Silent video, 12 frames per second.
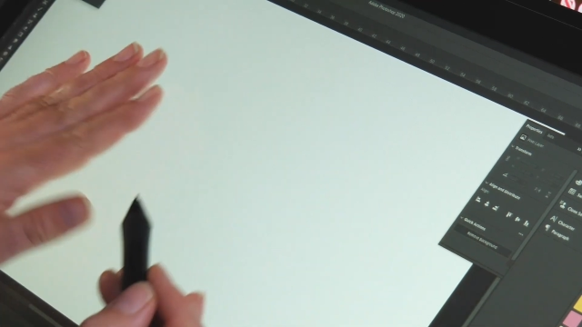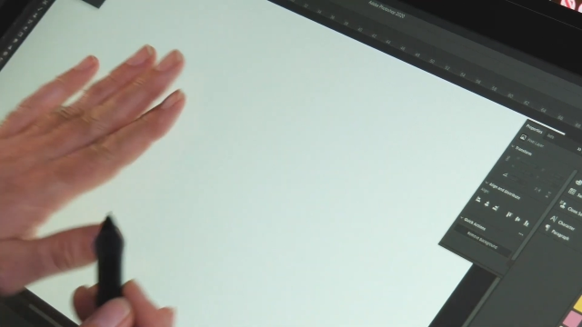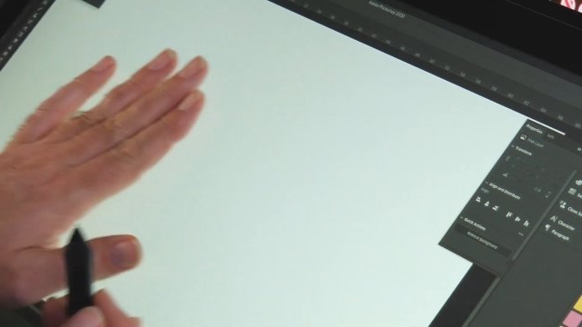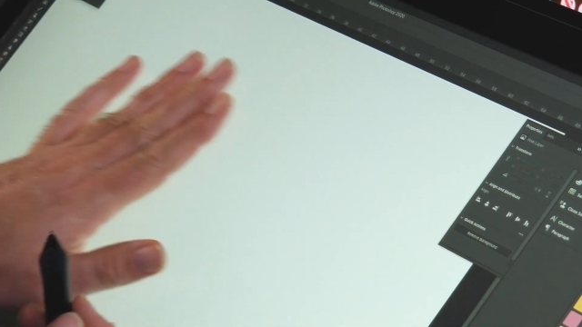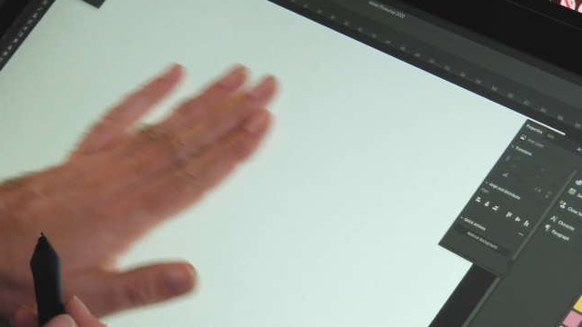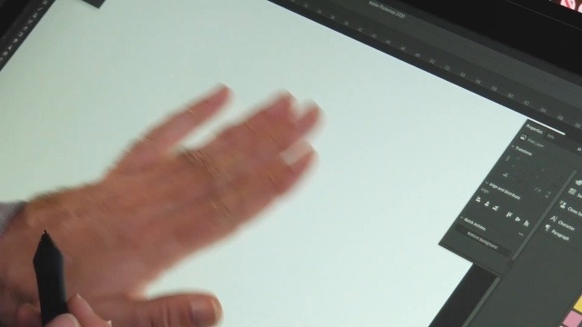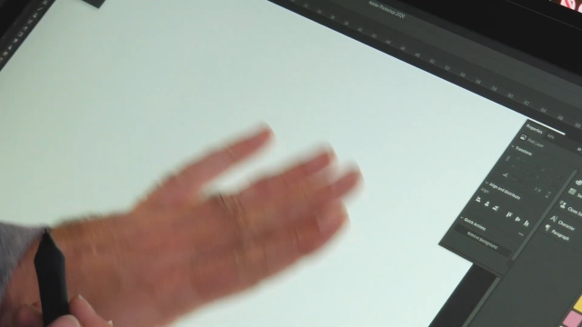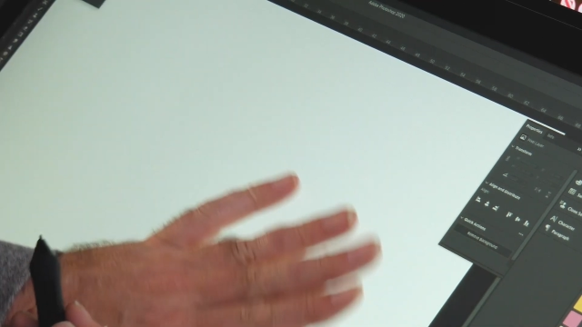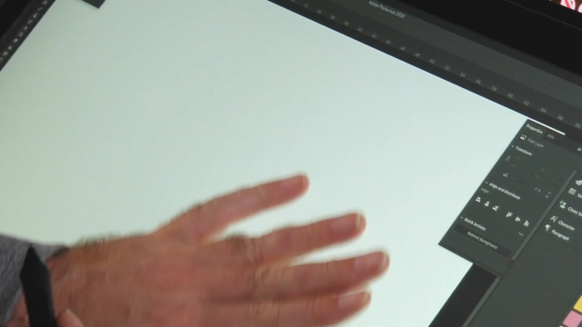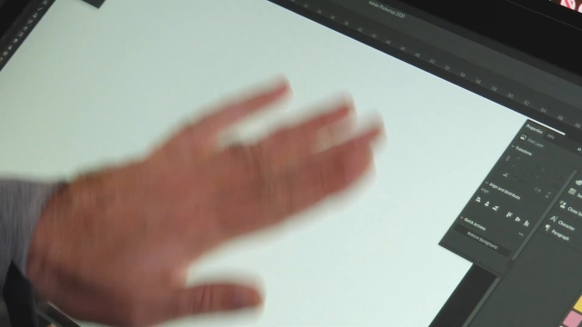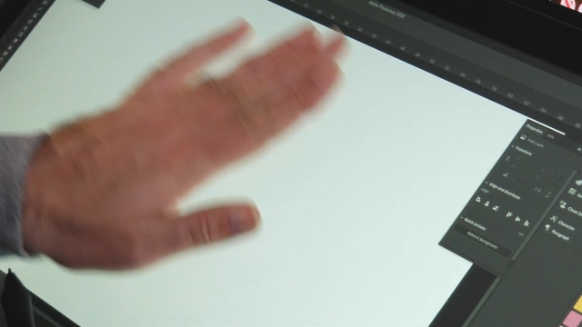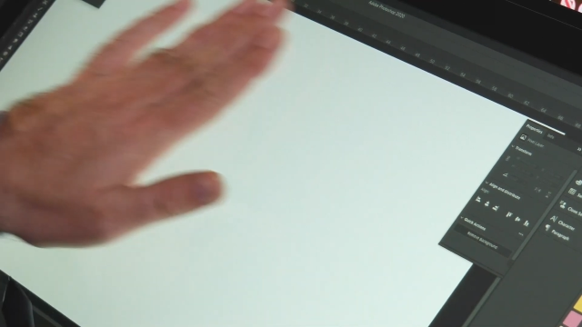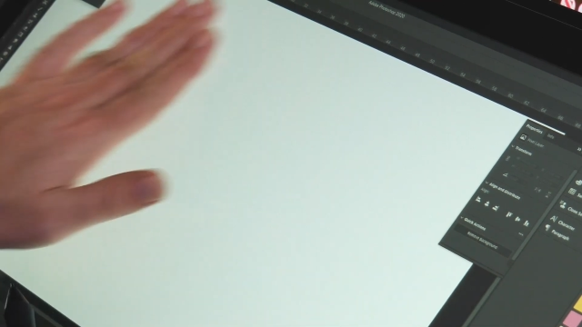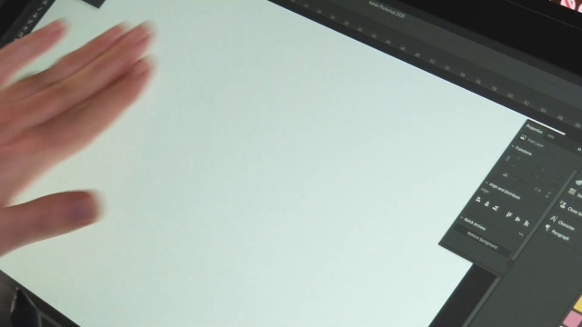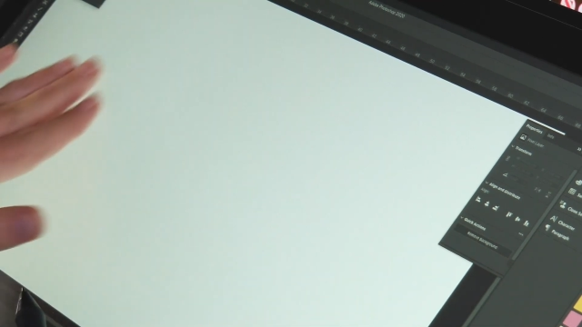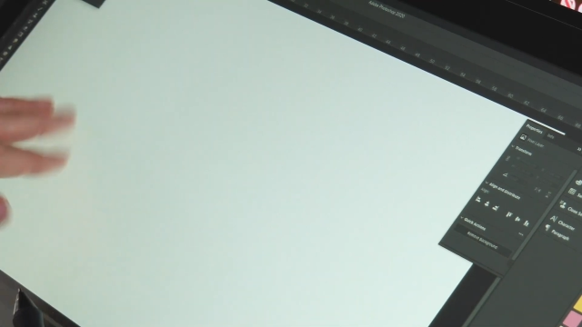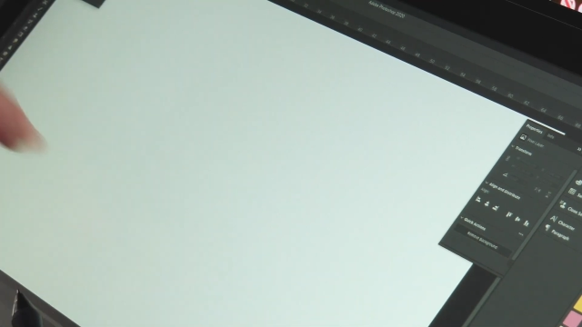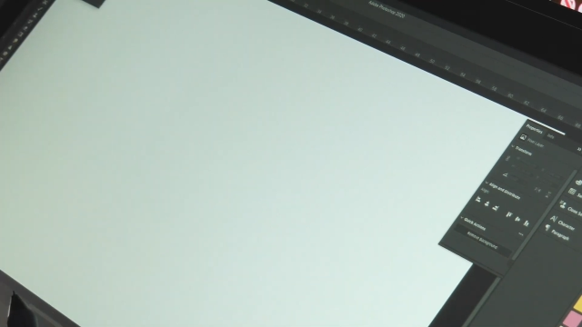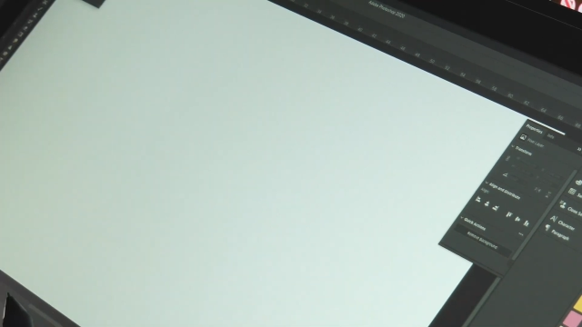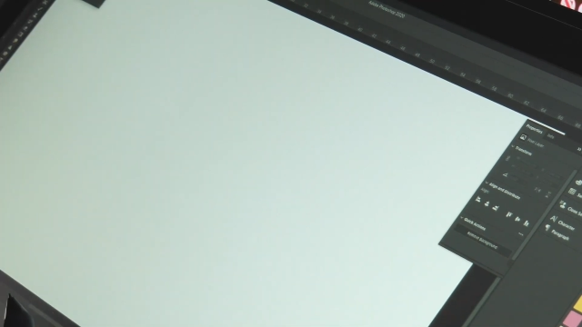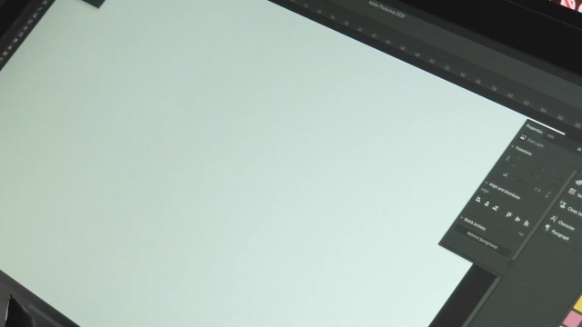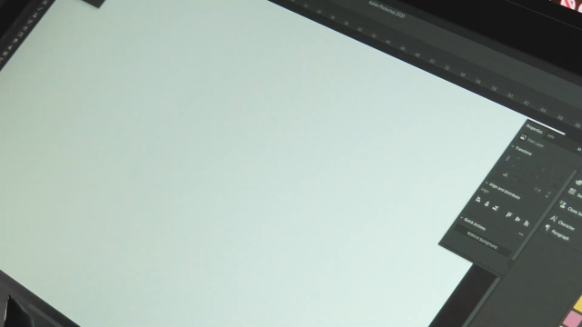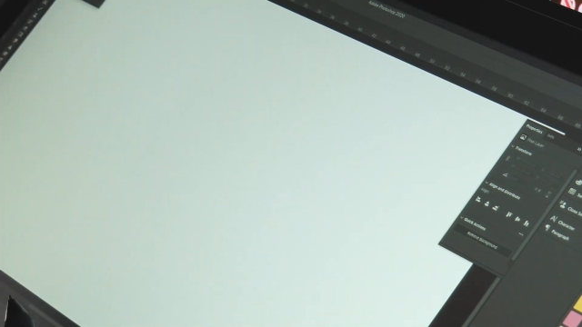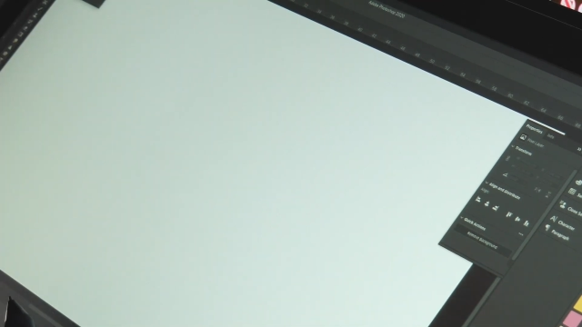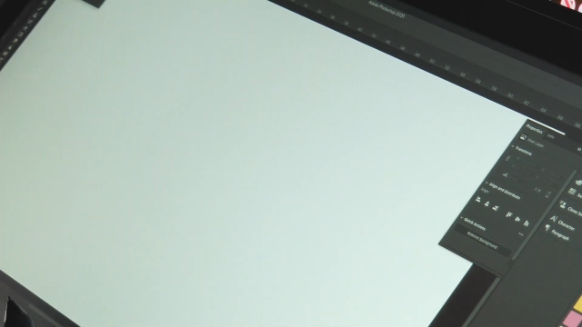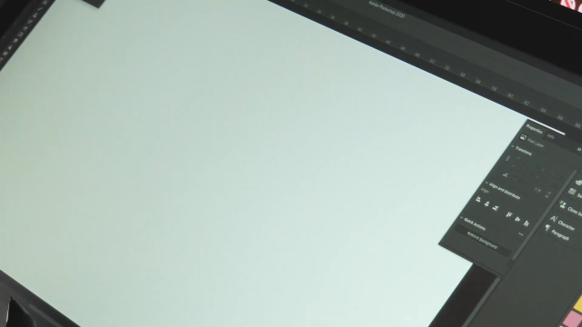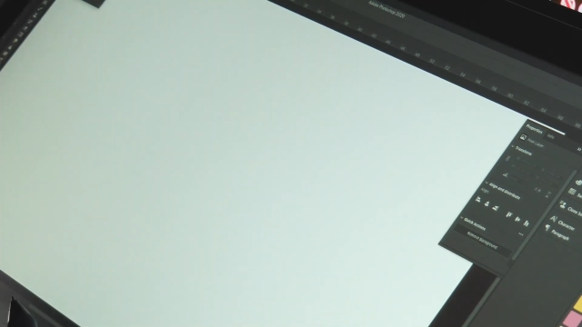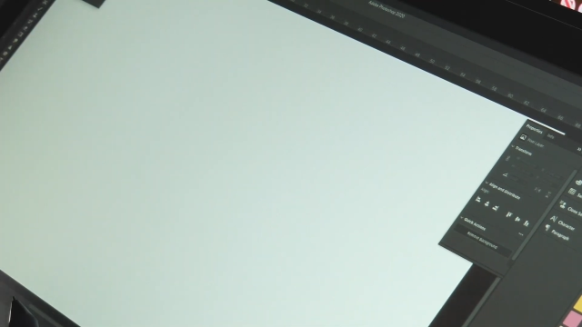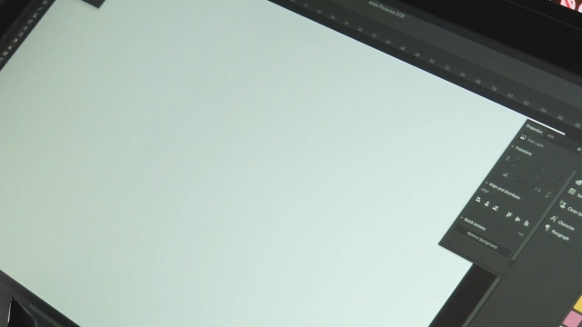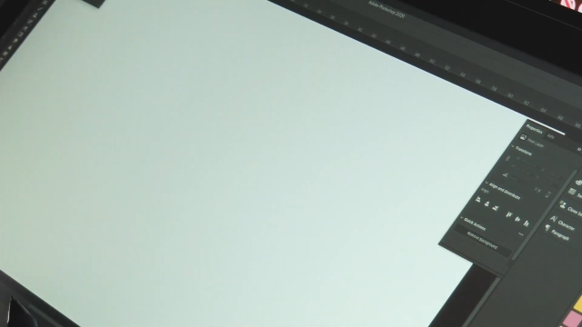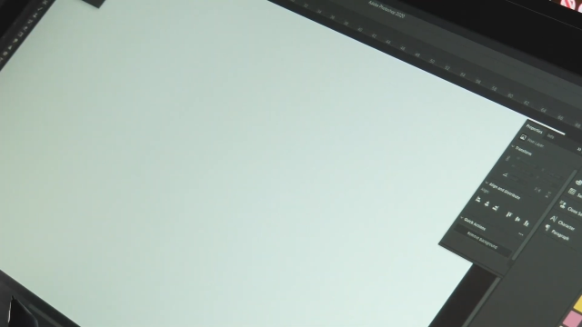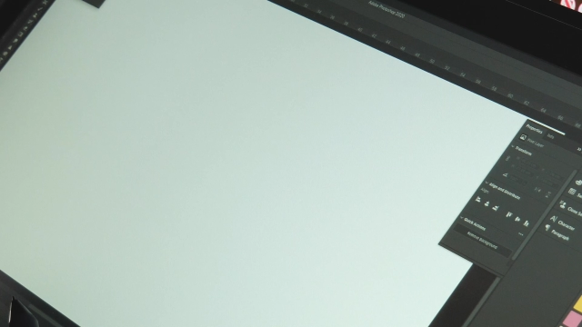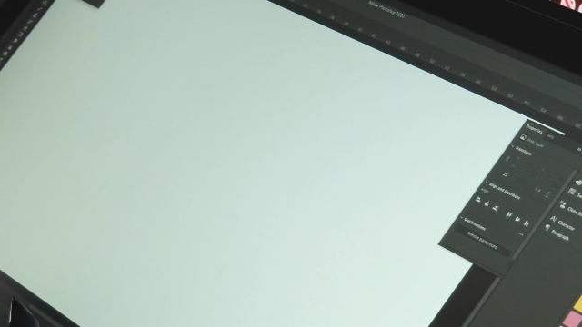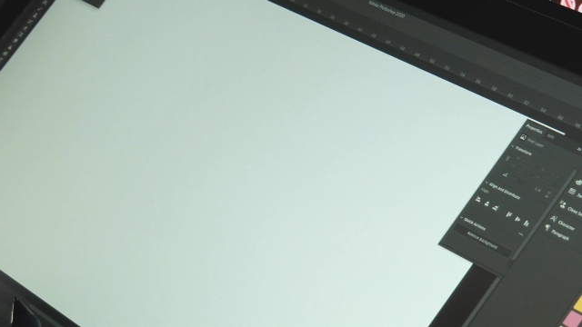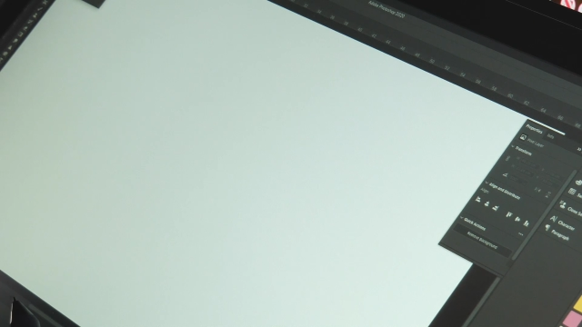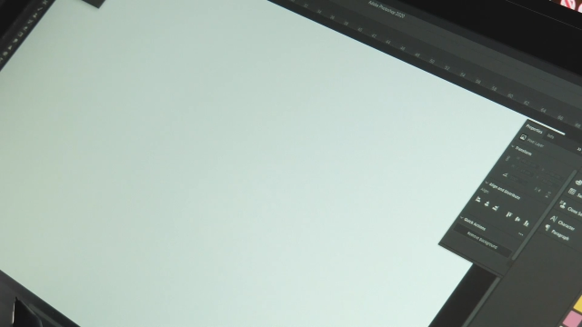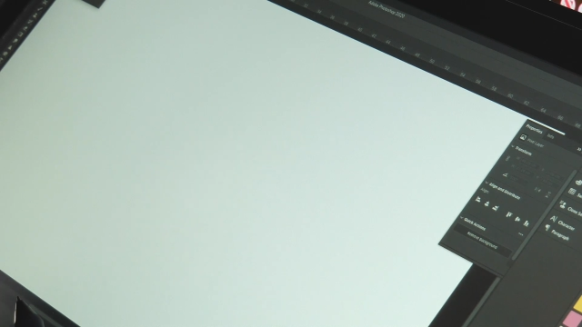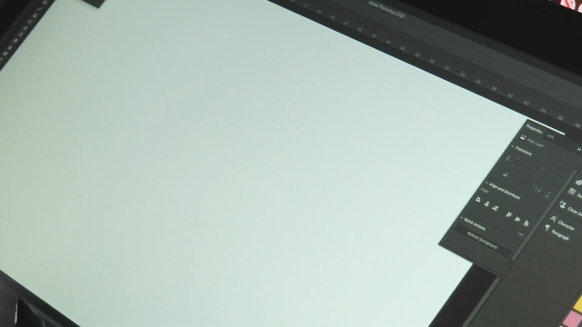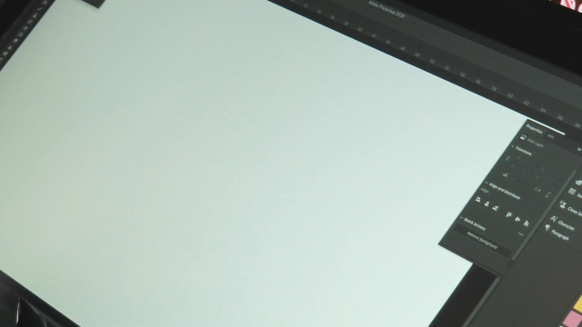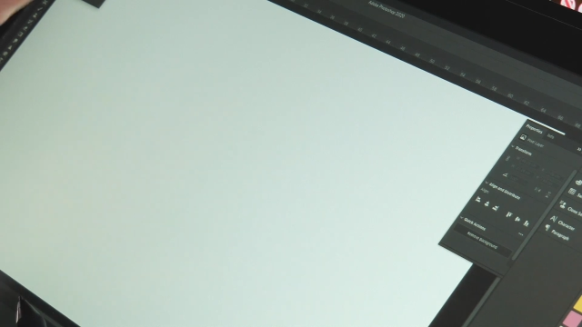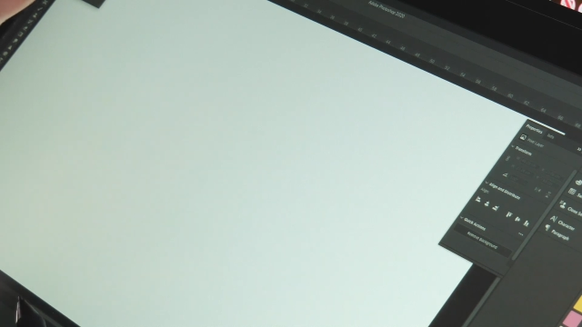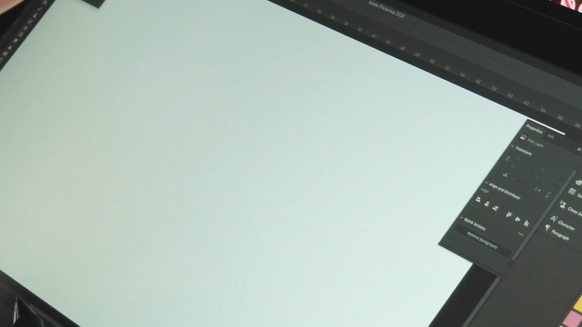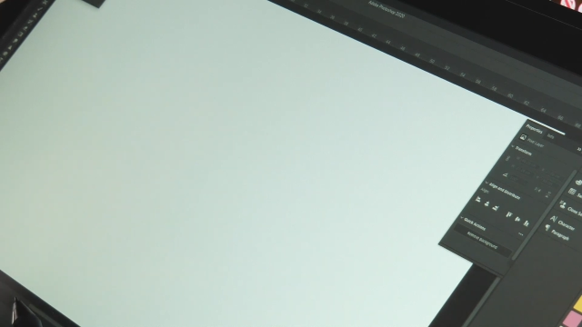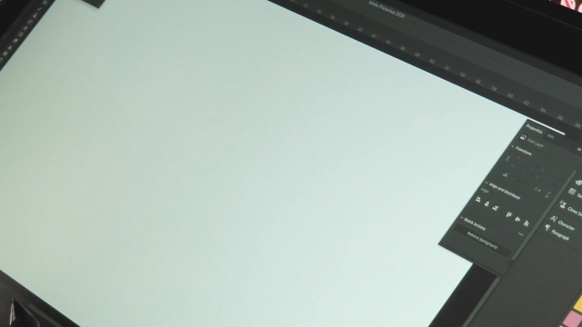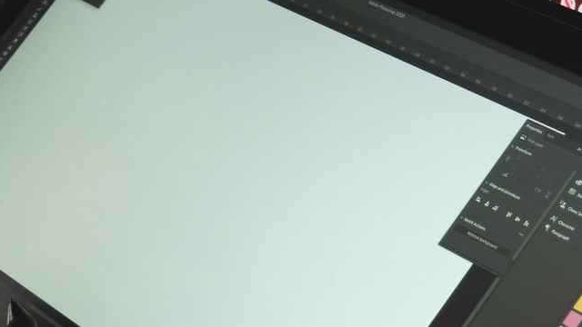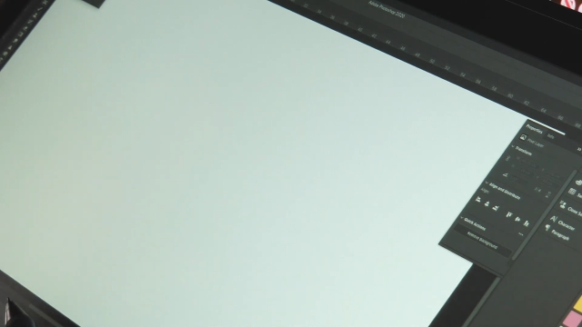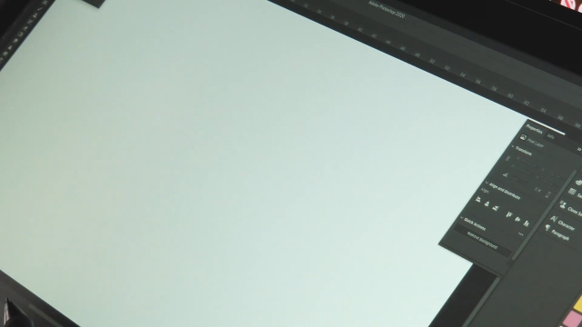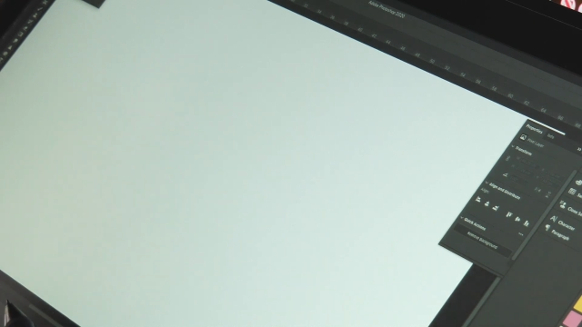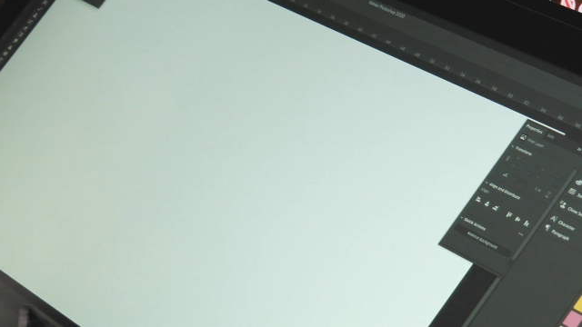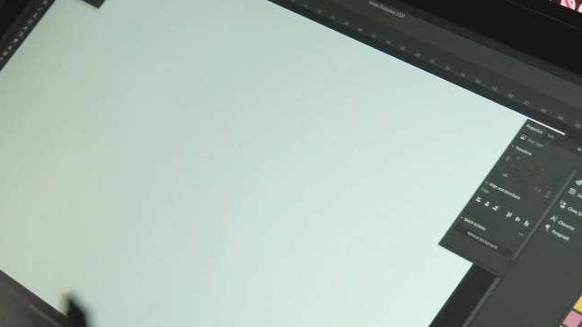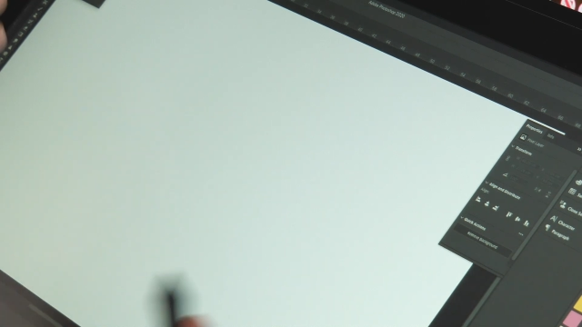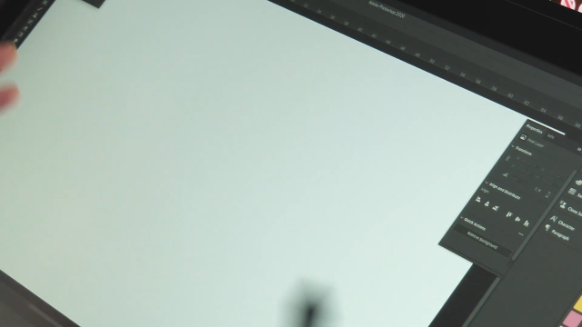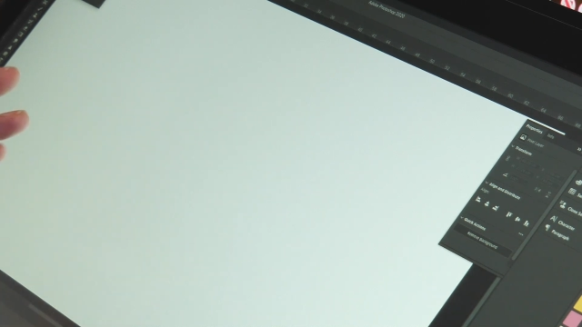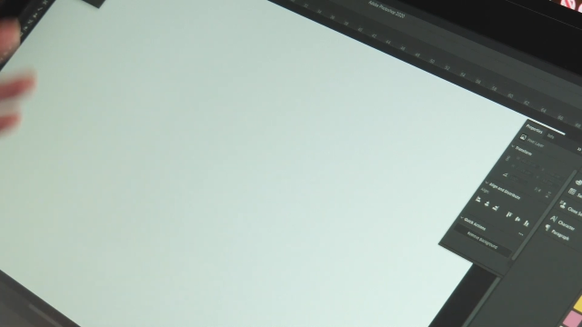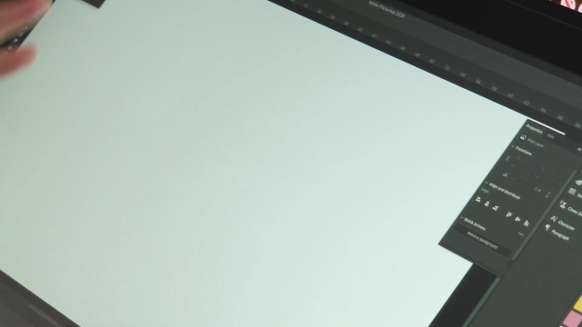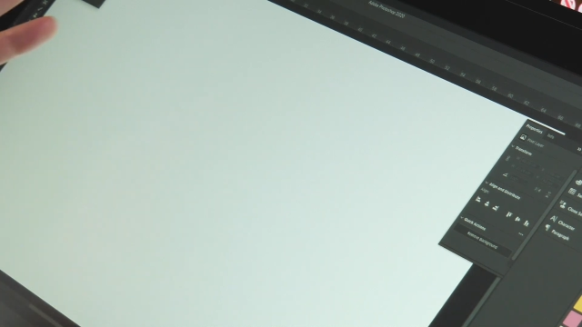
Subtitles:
No face is visible, so there are no lips to read.